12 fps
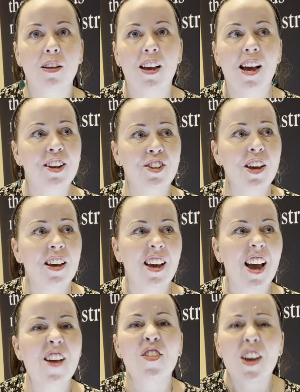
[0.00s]

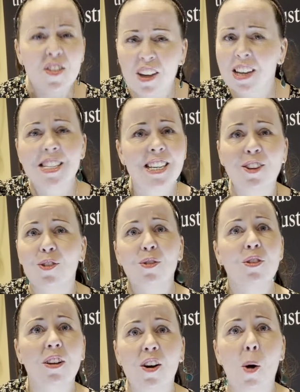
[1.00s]
And then these
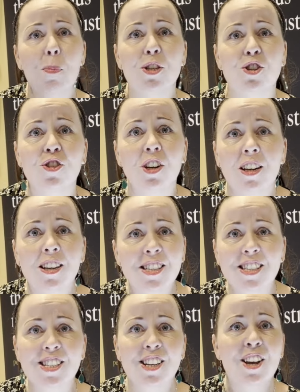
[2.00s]
little
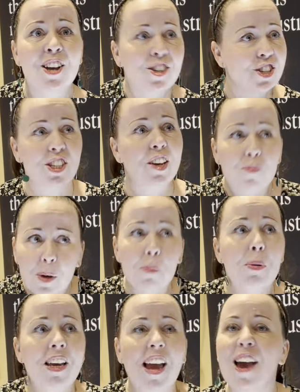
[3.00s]
opportunities just give me a
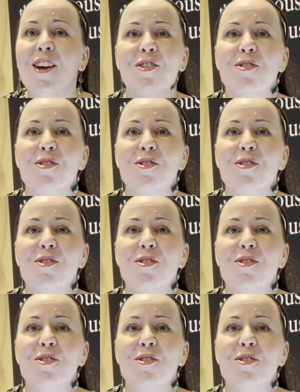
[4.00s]
big head.